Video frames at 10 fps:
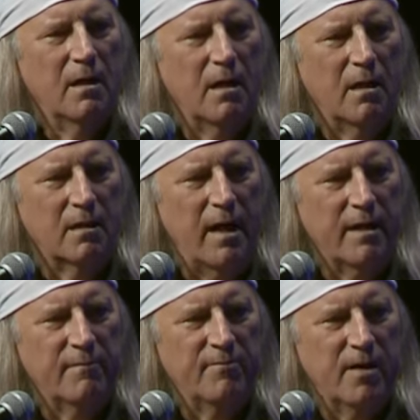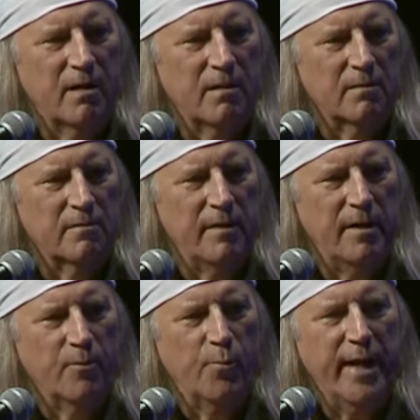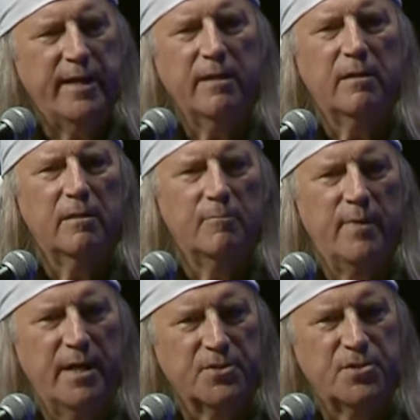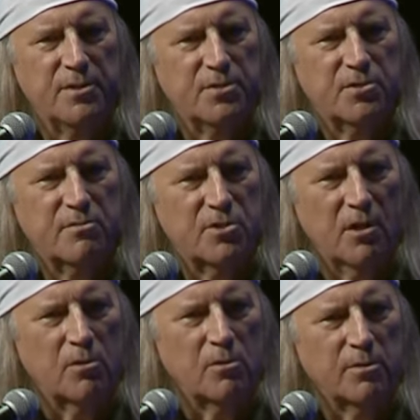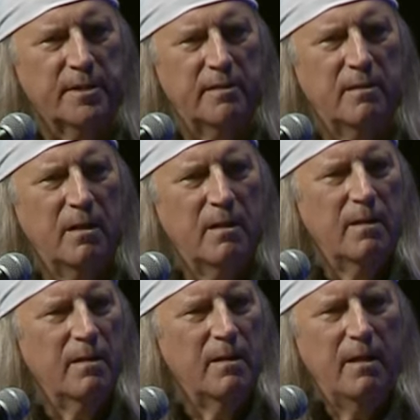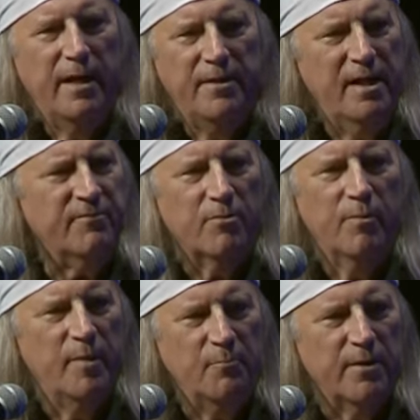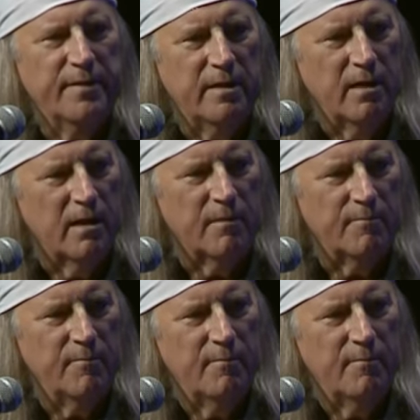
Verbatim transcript: a lot of uh, irregular medicines sold, and and you have to remember that uh,